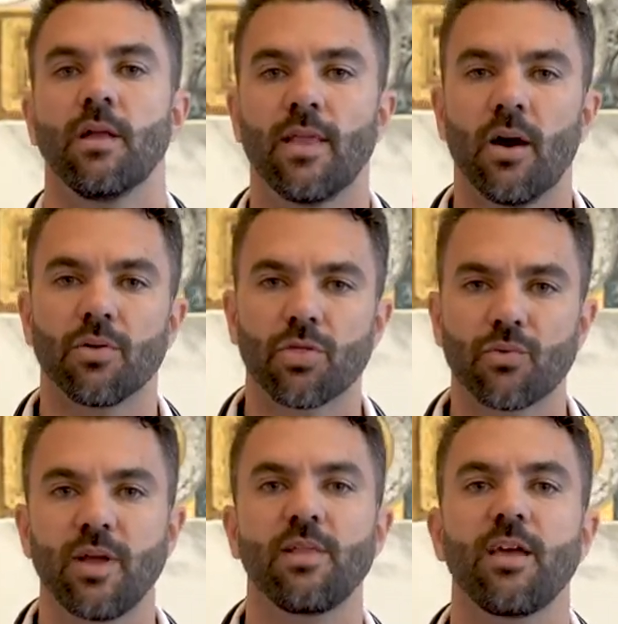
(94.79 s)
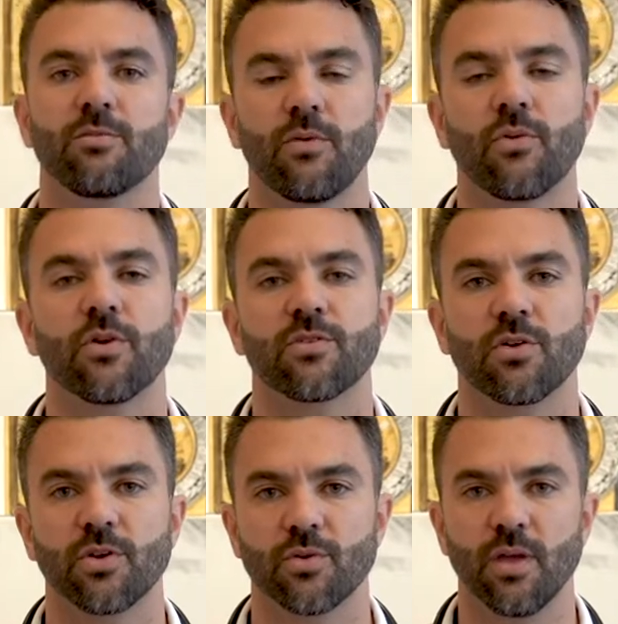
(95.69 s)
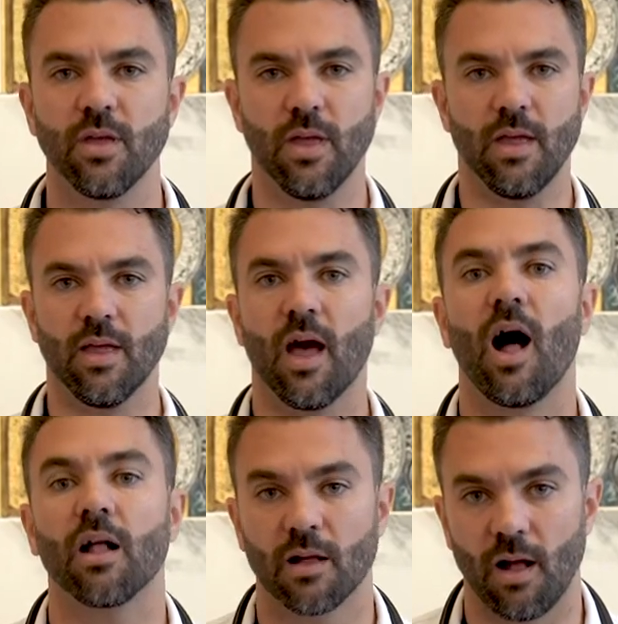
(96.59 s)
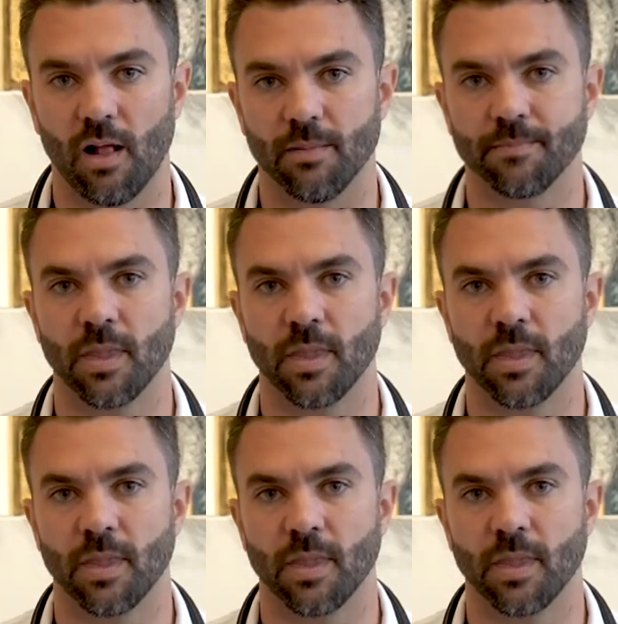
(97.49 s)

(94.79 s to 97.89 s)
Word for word: Now, three days before surgery, alcohol.